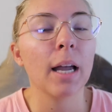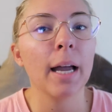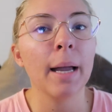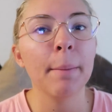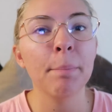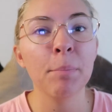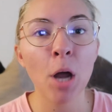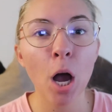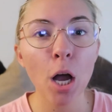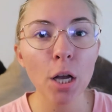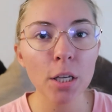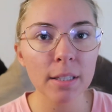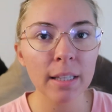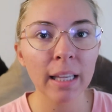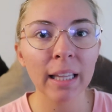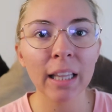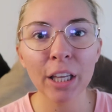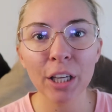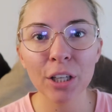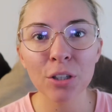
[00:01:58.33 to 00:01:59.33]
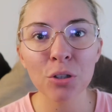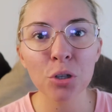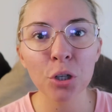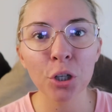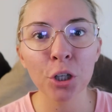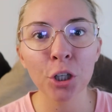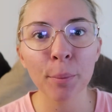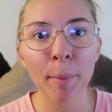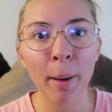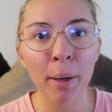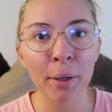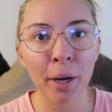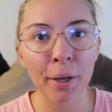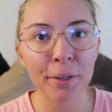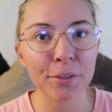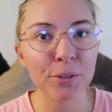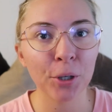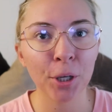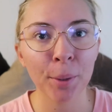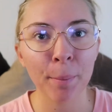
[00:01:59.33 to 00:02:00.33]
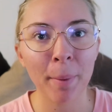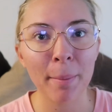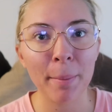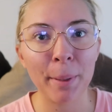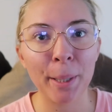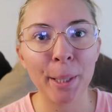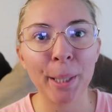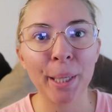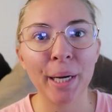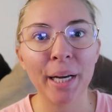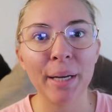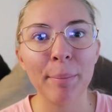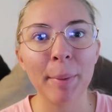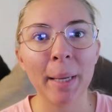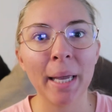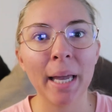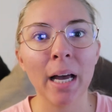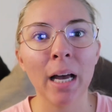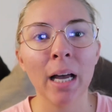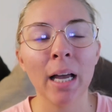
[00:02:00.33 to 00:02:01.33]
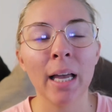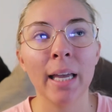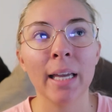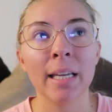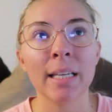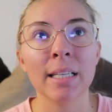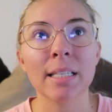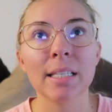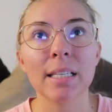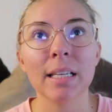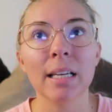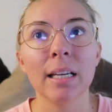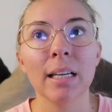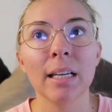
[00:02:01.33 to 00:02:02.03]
not slightly concerned about not starting my period, because